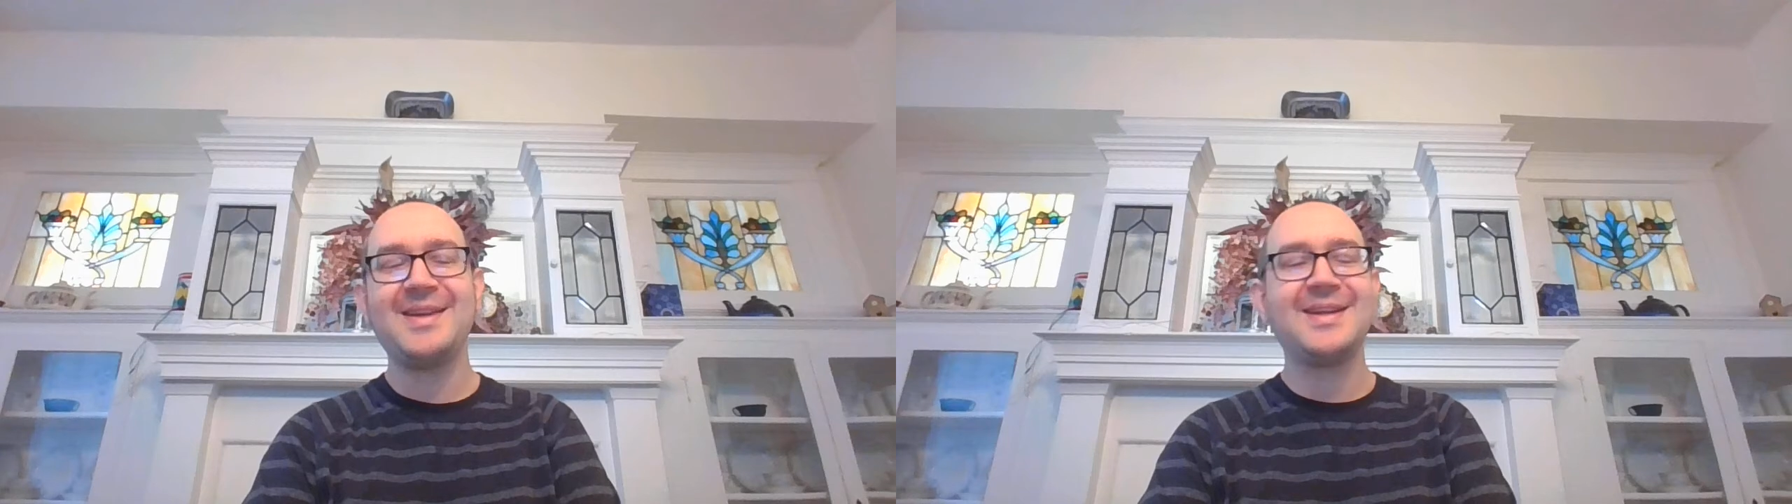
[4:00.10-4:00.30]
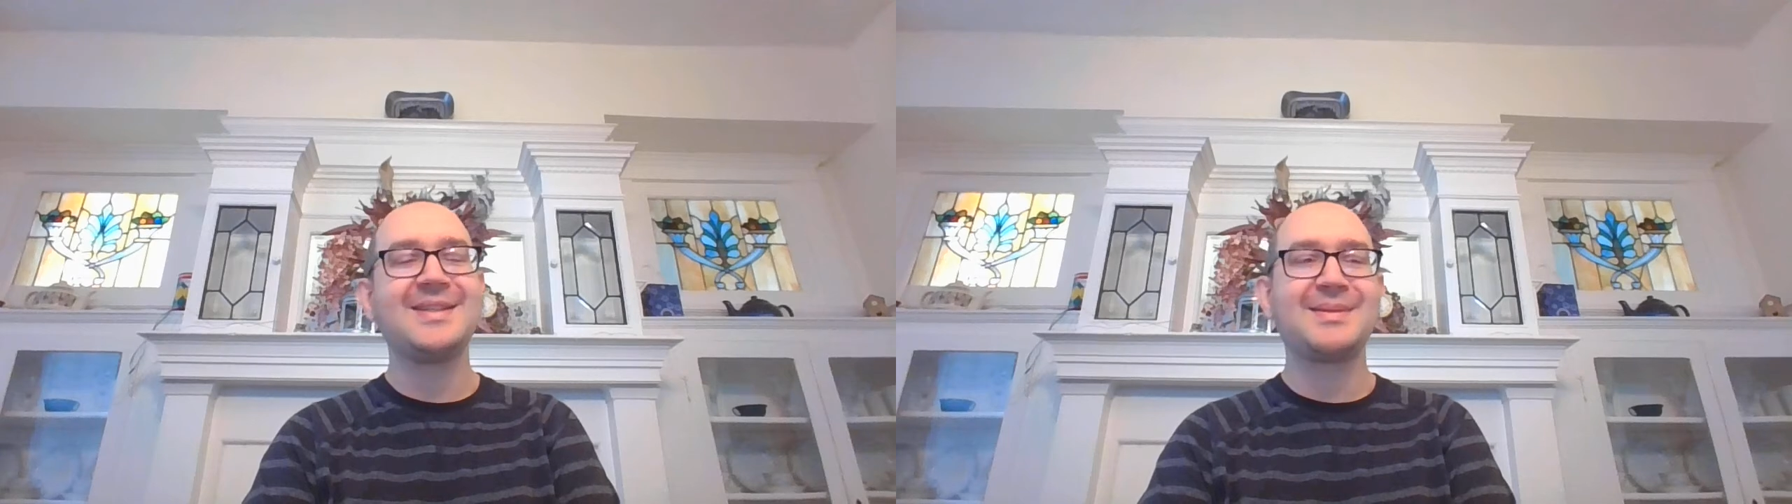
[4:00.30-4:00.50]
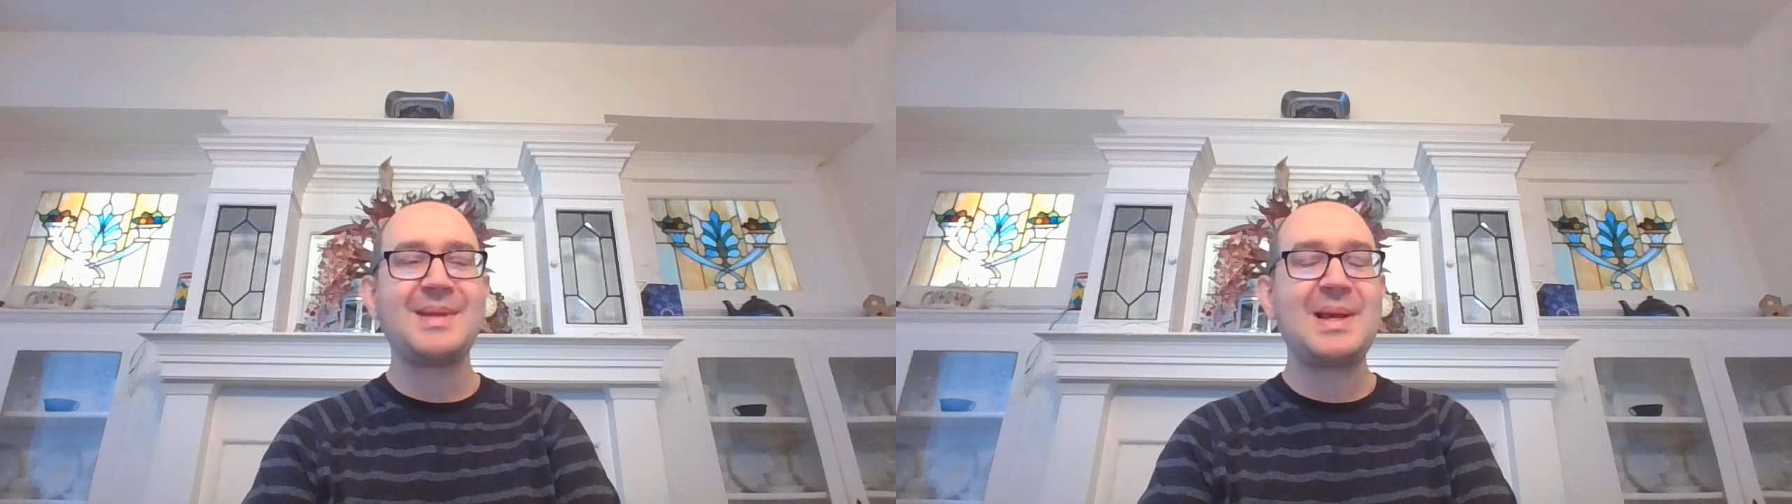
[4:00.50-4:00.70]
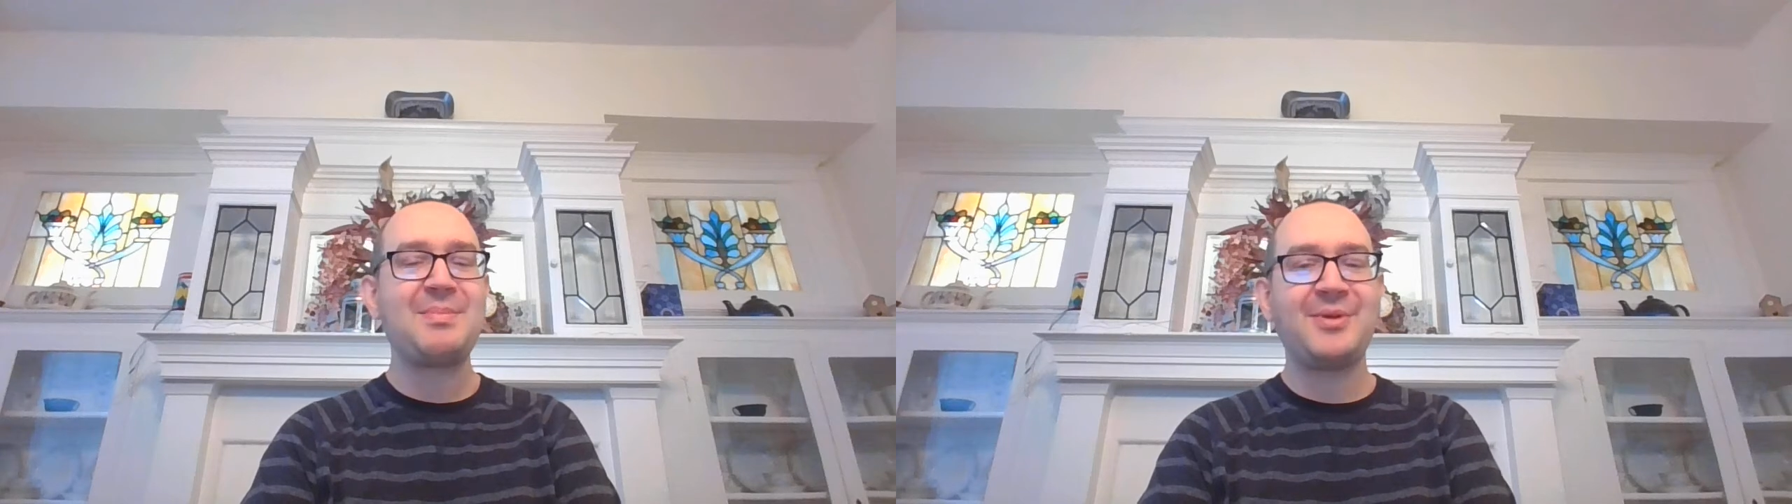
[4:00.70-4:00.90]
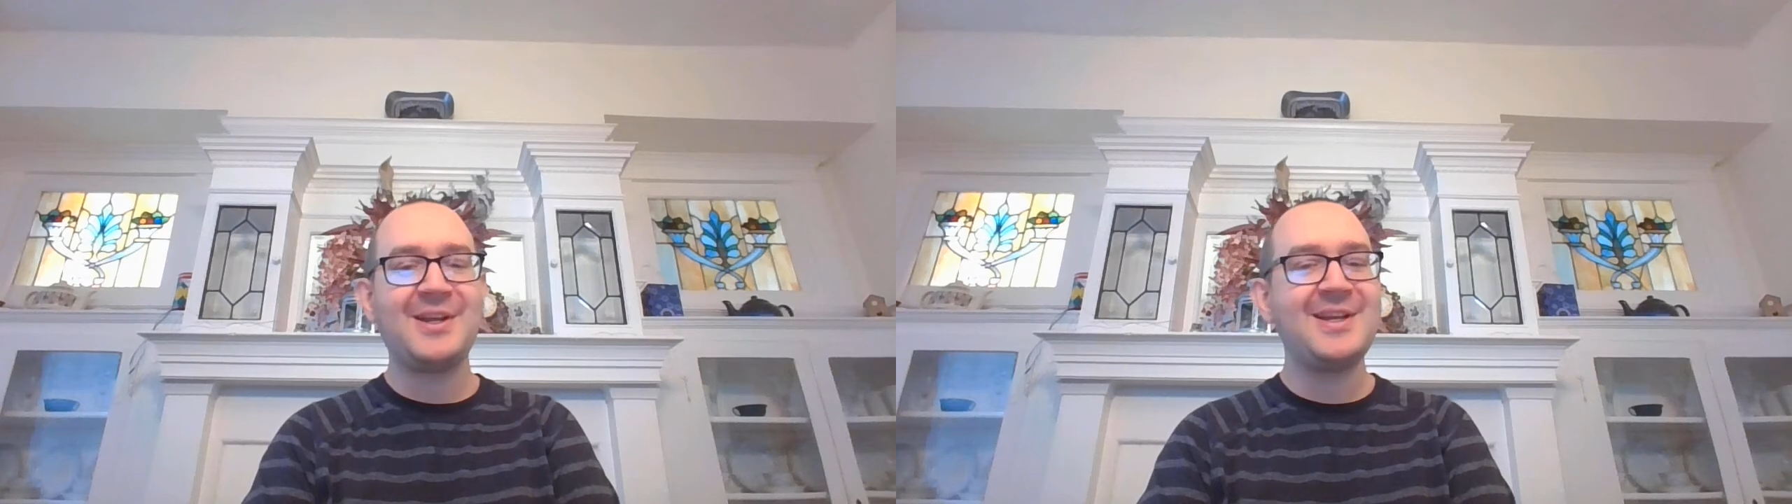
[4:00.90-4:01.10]
I think it's
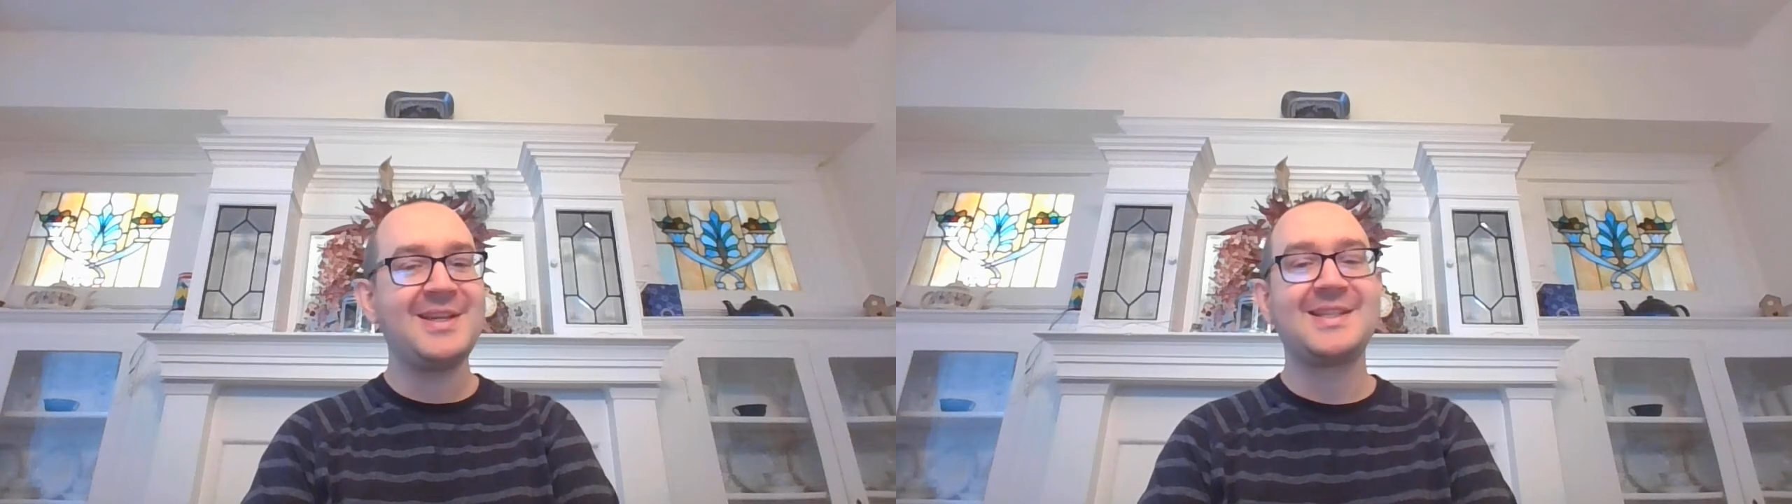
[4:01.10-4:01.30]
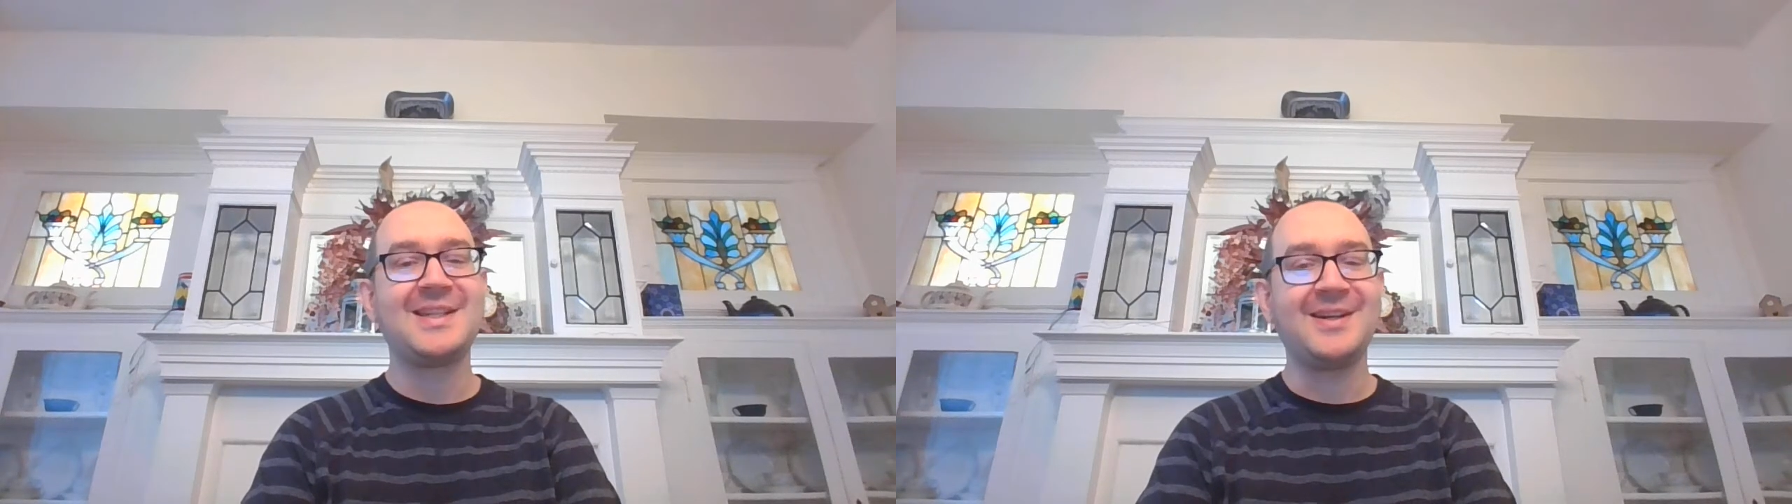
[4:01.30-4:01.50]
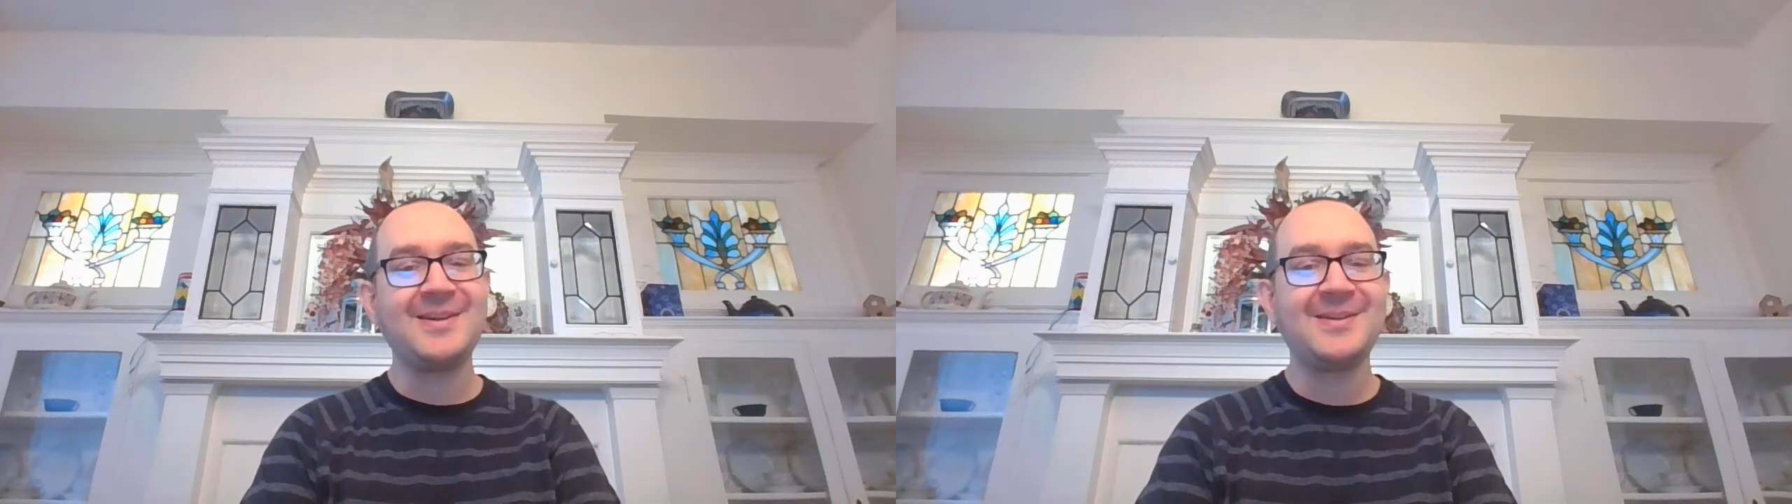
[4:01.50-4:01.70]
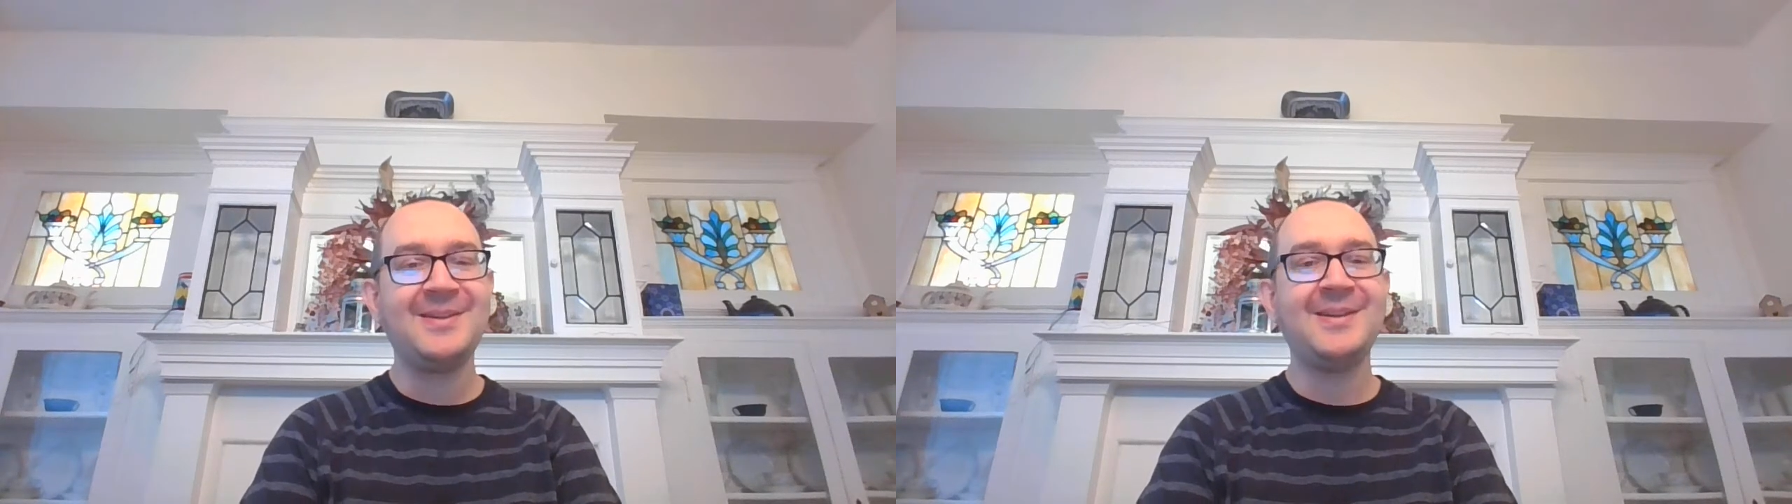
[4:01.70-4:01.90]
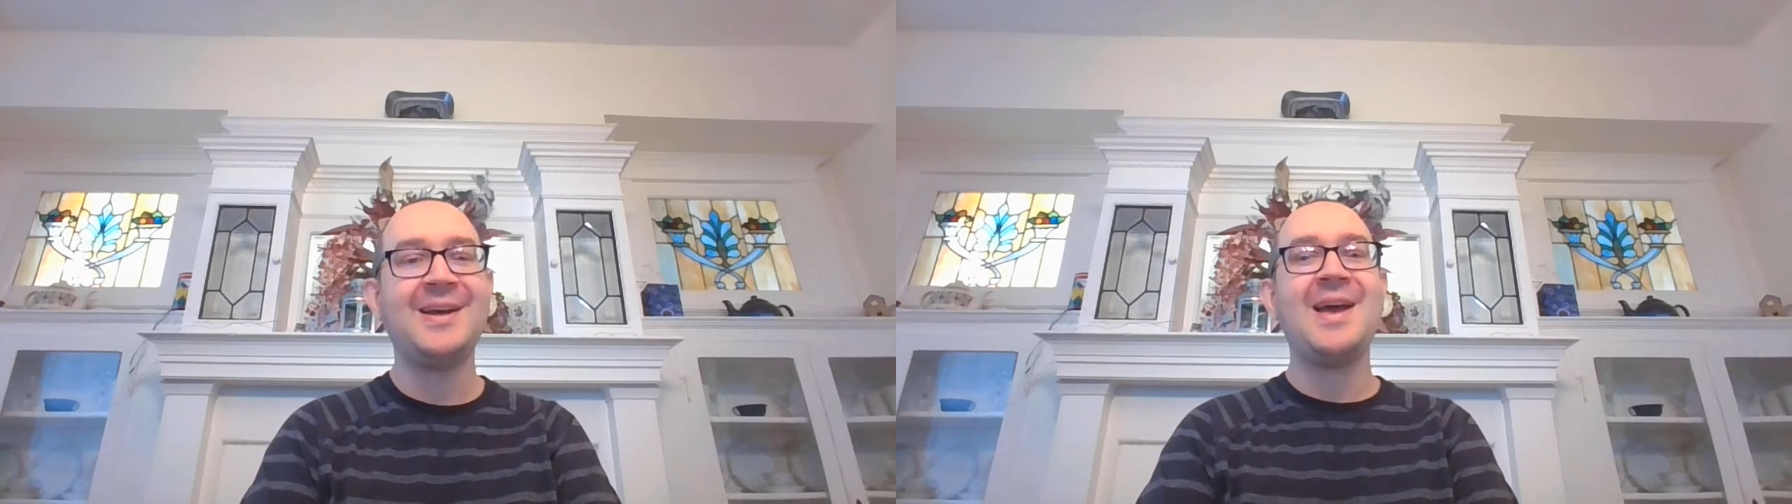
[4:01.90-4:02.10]
pretty
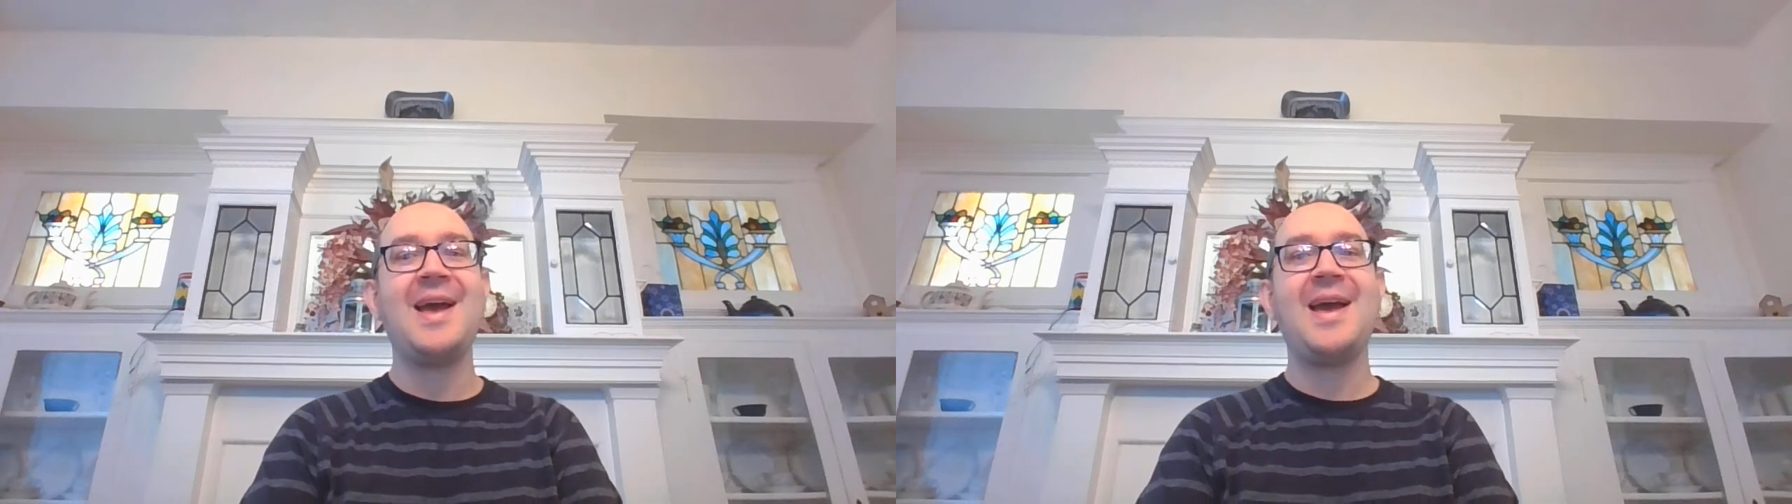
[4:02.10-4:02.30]
hysterical